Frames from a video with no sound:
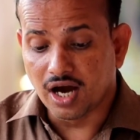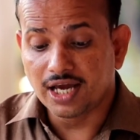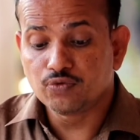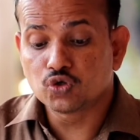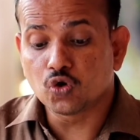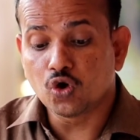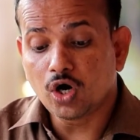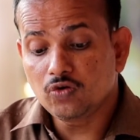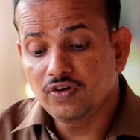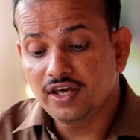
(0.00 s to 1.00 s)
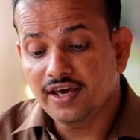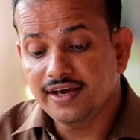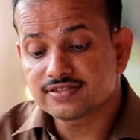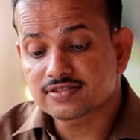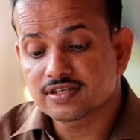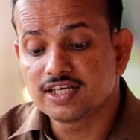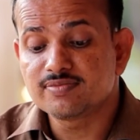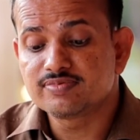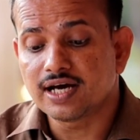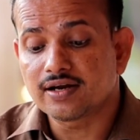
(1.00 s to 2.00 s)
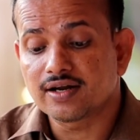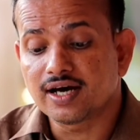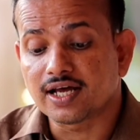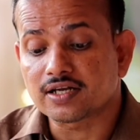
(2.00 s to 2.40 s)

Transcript: I would always keep that